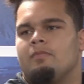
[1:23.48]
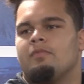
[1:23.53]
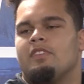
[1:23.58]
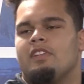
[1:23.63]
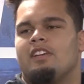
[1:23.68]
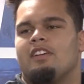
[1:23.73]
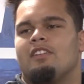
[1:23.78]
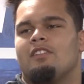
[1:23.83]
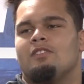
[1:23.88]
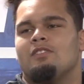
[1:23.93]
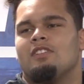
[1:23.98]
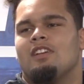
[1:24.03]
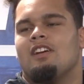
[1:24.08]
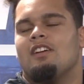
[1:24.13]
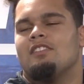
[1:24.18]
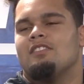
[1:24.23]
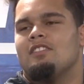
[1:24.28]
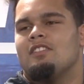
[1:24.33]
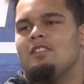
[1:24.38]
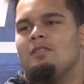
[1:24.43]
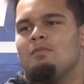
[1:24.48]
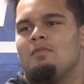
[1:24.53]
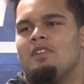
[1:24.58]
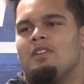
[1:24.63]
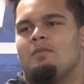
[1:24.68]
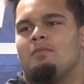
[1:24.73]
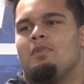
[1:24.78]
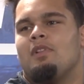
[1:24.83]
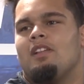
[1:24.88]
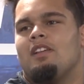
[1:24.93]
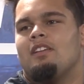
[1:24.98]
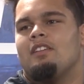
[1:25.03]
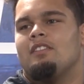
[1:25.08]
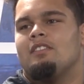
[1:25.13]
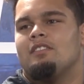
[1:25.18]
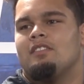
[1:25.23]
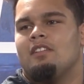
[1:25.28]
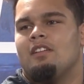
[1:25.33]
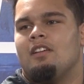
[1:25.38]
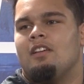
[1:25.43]
Yeah, those guys are going to make
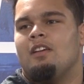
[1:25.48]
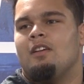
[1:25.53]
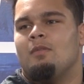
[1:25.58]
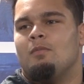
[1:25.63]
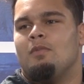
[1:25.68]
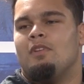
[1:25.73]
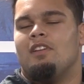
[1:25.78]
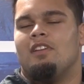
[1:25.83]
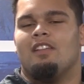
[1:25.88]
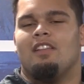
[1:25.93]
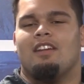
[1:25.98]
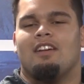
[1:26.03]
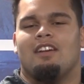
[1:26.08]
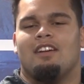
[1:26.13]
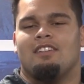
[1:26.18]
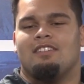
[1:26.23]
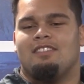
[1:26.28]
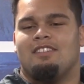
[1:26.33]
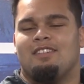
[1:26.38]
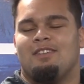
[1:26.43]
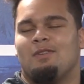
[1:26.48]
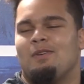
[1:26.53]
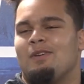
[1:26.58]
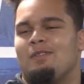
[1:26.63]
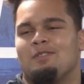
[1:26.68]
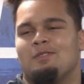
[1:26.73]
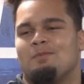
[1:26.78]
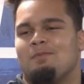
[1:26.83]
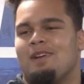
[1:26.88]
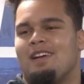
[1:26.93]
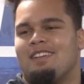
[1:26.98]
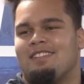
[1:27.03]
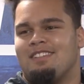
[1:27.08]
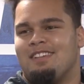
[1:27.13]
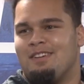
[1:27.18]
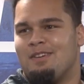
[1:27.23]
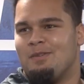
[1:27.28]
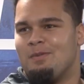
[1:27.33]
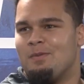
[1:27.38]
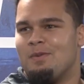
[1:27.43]
plays. But yeah, like I said, whoever's back
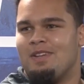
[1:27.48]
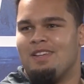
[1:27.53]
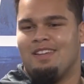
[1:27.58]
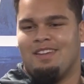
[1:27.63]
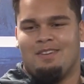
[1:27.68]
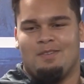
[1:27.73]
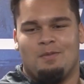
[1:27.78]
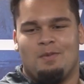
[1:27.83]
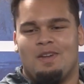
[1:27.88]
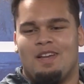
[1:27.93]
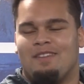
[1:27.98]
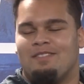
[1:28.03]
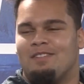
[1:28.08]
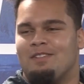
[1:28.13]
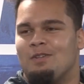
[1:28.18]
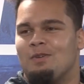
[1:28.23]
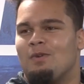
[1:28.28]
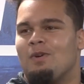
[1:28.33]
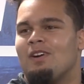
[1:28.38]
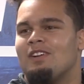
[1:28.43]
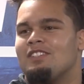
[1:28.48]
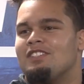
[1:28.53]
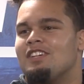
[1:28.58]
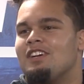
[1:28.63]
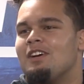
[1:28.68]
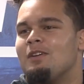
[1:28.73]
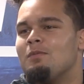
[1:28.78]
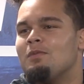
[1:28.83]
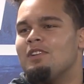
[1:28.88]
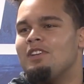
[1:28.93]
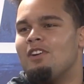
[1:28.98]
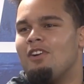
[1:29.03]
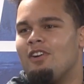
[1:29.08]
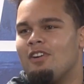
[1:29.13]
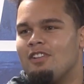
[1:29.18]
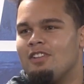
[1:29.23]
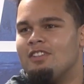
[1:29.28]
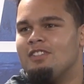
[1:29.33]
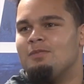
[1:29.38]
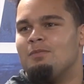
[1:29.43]
there, we have to do our job
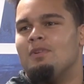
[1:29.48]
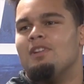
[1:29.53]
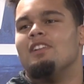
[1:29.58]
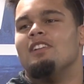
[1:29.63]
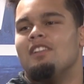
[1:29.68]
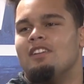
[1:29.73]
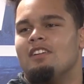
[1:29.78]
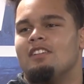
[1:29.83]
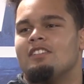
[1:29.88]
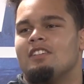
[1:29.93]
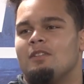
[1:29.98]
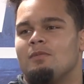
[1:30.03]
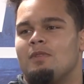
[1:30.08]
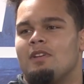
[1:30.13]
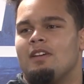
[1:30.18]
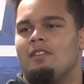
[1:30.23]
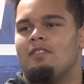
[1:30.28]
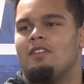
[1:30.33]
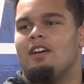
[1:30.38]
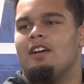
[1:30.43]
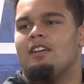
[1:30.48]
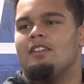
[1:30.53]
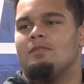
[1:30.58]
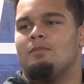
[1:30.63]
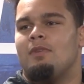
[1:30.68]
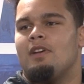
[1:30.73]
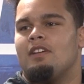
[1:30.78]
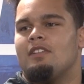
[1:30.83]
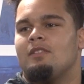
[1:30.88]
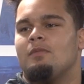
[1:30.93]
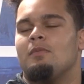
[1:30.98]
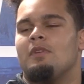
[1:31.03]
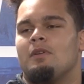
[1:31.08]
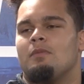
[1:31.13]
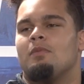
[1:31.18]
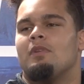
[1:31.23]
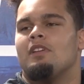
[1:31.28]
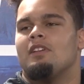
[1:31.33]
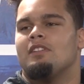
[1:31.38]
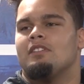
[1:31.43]
regardless, but it does help to have guys back to make
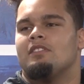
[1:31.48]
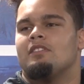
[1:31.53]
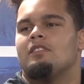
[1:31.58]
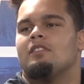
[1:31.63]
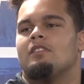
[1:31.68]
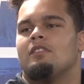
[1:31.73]
plays.